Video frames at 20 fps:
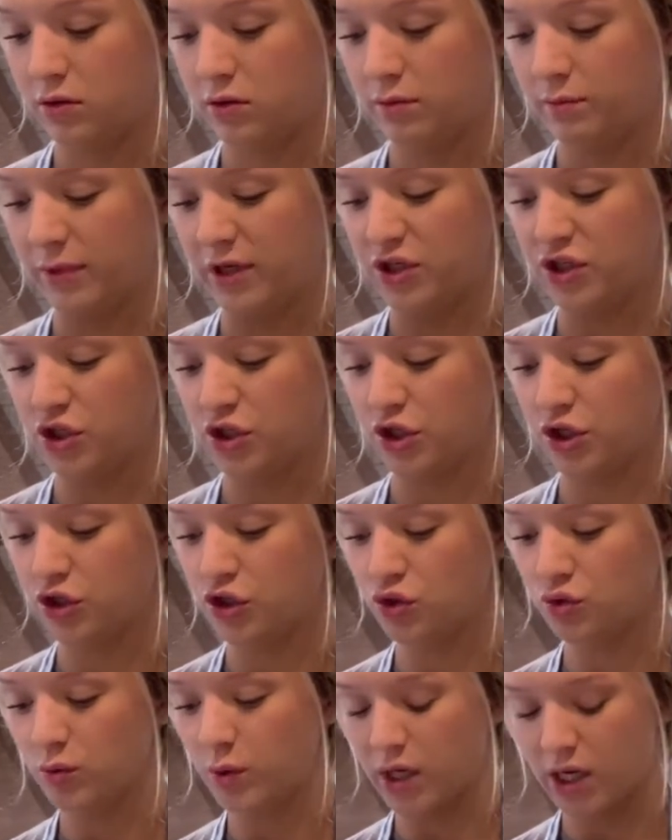make sure they're
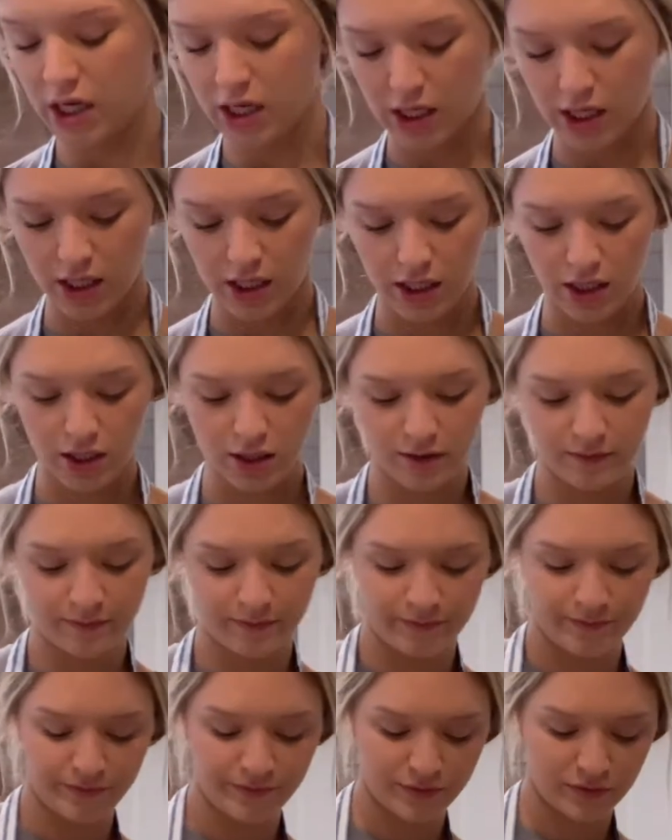dry.
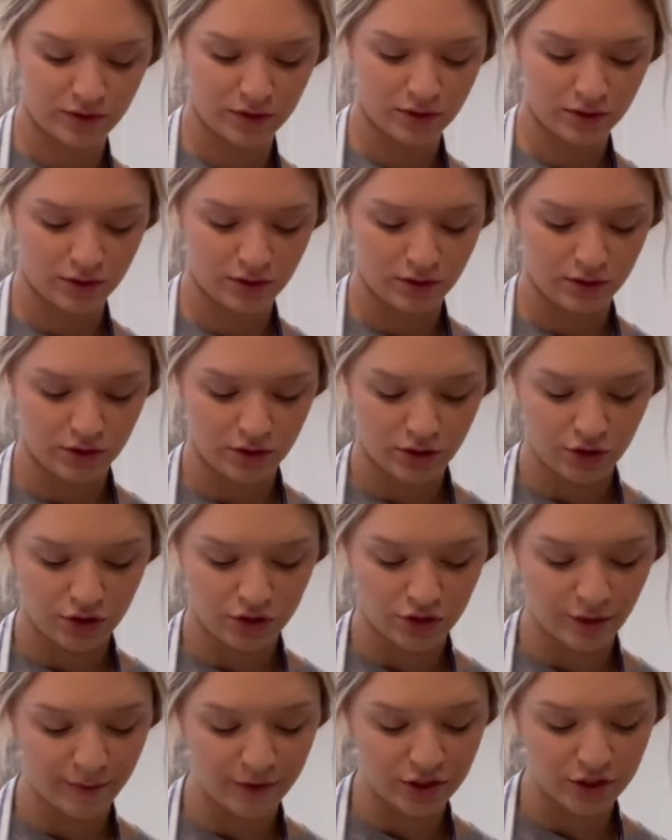
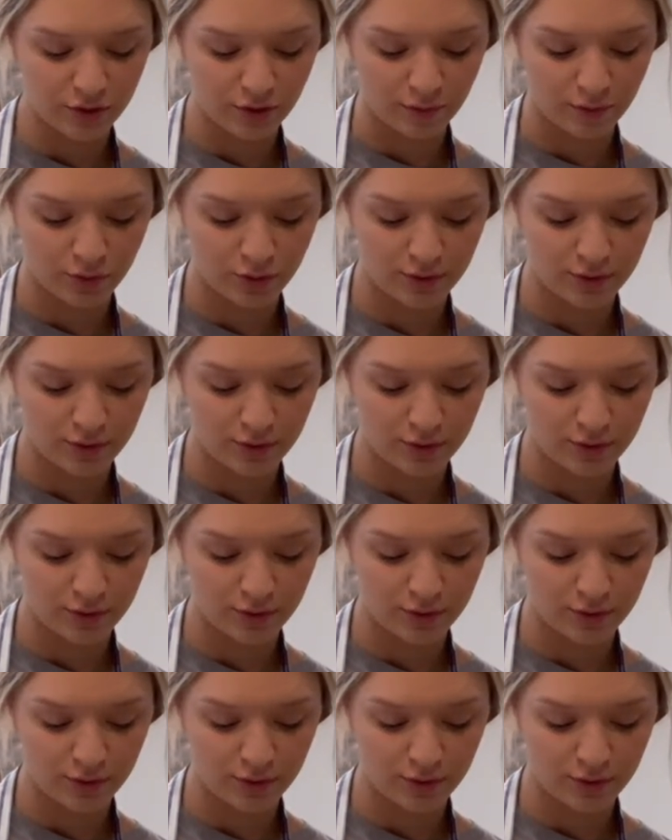So I'm gonna do a